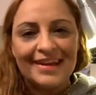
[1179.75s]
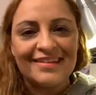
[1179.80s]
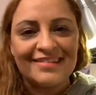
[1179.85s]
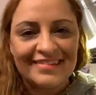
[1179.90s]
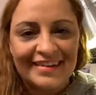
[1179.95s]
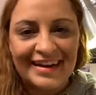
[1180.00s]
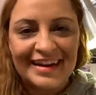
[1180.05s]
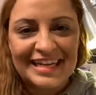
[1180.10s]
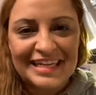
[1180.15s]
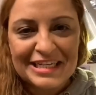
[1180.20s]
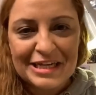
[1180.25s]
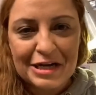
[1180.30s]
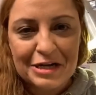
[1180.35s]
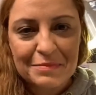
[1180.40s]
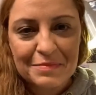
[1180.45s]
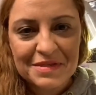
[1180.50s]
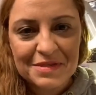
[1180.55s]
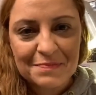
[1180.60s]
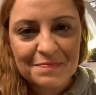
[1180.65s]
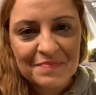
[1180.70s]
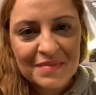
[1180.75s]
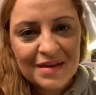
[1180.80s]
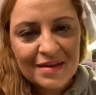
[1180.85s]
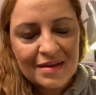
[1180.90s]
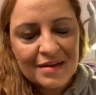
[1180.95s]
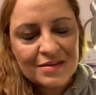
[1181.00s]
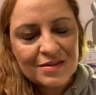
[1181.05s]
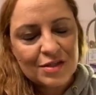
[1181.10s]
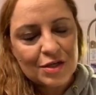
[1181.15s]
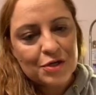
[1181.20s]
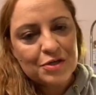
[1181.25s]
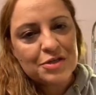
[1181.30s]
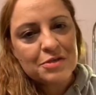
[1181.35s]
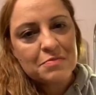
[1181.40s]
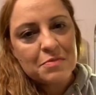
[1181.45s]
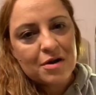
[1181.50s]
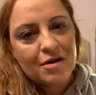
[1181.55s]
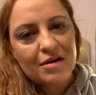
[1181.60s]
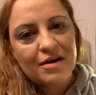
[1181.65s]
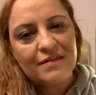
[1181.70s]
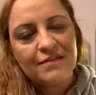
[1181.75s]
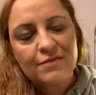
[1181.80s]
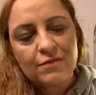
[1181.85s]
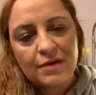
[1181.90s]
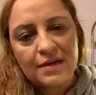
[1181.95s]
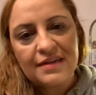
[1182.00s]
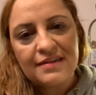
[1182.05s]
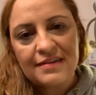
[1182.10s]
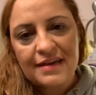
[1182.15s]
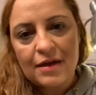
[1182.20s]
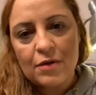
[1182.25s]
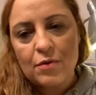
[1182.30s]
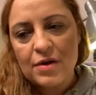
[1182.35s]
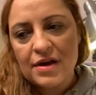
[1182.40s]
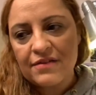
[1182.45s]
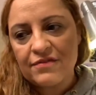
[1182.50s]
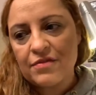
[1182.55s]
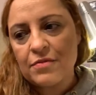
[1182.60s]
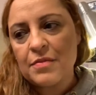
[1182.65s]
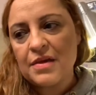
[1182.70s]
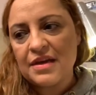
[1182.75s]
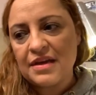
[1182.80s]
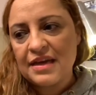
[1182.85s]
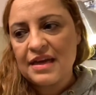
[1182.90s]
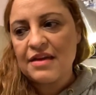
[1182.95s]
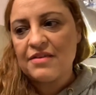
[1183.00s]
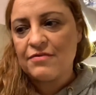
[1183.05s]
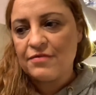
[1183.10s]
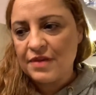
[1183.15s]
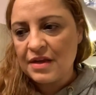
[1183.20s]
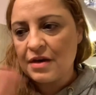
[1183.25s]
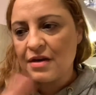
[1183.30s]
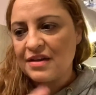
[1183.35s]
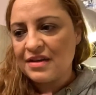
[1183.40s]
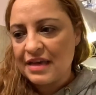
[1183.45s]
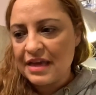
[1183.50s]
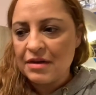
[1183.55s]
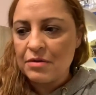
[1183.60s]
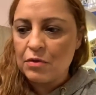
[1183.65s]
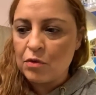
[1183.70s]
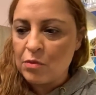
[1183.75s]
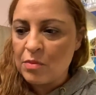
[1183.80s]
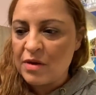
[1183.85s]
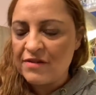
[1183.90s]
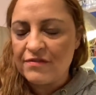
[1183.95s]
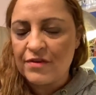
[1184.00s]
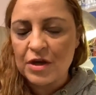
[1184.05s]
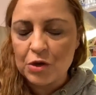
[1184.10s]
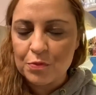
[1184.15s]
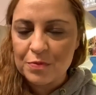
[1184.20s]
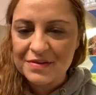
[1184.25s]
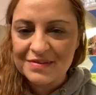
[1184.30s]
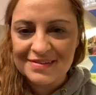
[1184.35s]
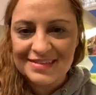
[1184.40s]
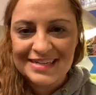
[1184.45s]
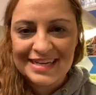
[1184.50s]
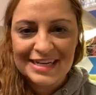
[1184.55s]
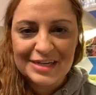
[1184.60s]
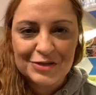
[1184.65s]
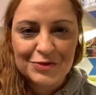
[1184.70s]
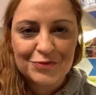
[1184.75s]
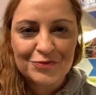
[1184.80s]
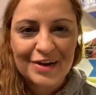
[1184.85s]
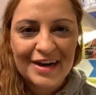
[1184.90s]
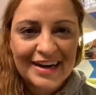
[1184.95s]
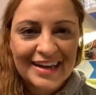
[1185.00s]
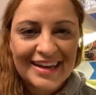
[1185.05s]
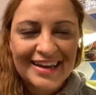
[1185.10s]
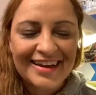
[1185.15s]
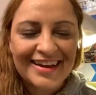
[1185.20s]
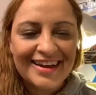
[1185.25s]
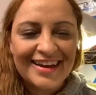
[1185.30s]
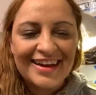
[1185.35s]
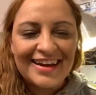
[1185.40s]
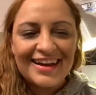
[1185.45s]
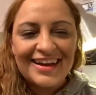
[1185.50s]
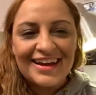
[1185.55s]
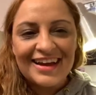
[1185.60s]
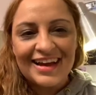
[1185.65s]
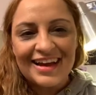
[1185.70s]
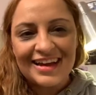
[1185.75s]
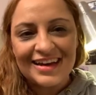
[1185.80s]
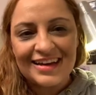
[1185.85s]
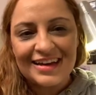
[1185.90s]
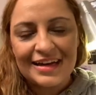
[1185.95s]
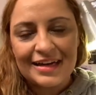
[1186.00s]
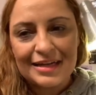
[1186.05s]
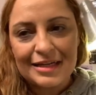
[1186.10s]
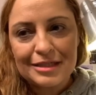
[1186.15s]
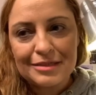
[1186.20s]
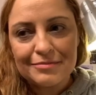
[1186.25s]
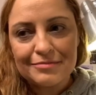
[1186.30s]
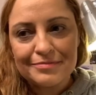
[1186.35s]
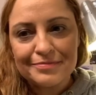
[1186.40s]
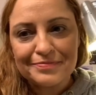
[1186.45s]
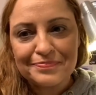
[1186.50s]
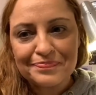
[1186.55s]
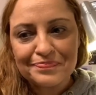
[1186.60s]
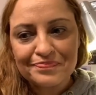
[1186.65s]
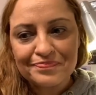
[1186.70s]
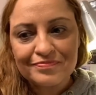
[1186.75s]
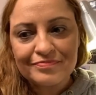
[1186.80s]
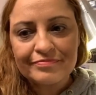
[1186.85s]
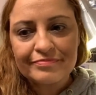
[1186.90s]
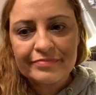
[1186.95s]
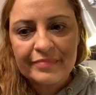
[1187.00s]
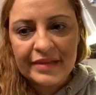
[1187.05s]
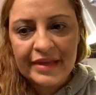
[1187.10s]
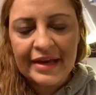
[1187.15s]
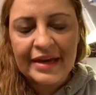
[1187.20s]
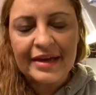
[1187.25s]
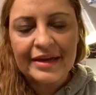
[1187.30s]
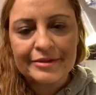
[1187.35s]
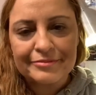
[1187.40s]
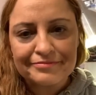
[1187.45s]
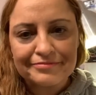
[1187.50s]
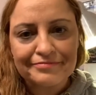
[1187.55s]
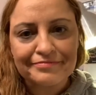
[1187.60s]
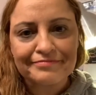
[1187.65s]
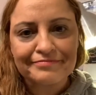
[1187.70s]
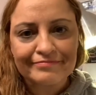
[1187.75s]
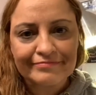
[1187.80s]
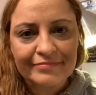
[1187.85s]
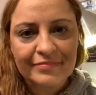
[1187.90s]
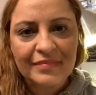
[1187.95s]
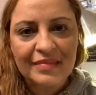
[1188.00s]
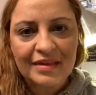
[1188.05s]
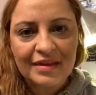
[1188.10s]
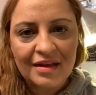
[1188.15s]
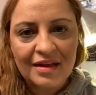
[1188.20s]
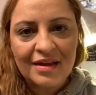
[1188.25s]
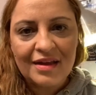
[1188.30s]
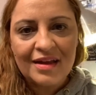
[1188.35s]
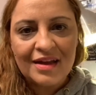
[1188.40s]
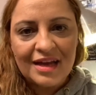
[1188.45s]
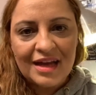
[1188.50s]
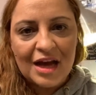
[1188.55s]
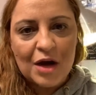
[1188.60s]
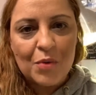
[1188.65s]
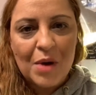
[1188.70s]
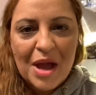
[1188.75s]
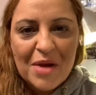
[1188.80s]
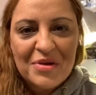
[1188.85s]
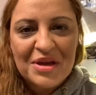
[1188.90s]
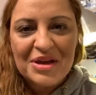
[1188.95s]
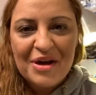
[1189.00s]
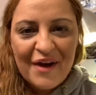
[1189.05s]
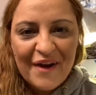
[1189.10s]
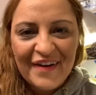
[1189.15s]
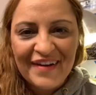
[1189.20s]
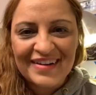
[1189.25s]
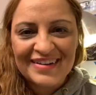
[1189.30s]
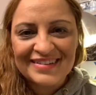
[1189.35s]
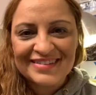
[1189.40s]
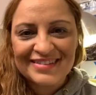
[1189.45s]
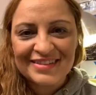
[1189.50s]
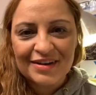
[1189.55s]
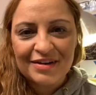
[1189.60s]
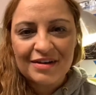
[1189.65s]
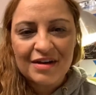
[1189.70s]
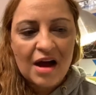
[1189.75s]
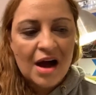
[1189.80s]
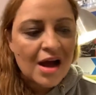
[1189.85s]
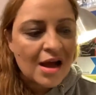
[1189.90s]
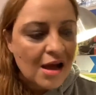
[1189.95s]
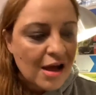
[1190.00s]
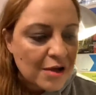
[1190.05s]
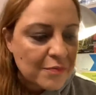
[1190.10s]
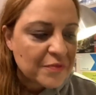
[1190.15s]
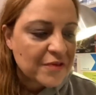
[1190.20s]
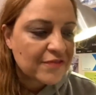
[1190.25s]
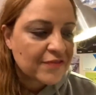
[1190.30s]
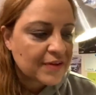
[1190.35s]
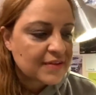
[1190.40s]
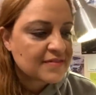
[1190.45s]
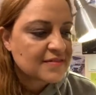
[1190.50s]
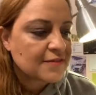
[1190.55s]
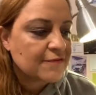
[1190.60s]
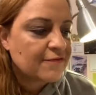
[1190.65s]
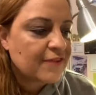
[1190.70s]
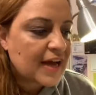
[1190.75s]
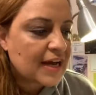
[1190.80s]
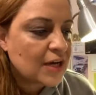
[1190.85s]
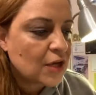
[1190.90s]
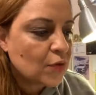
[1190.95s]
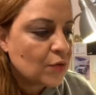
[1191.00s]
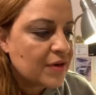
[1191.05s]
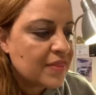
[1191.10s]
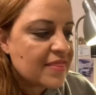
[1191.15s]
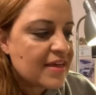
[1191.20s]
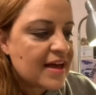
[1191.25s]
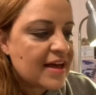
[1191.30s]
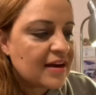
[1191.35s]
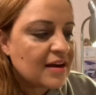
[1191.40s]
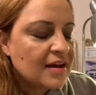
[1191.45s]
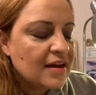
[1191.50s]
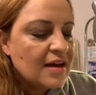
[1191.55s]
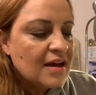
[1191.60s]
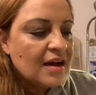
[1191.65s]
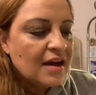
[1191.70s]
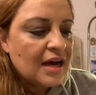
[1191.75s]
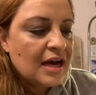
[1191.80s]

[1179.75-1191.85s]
exciting times. So tomorrow is really day 1 for me to get all my final presentation ready, and yeah, away we go. So I hope you found some value in that.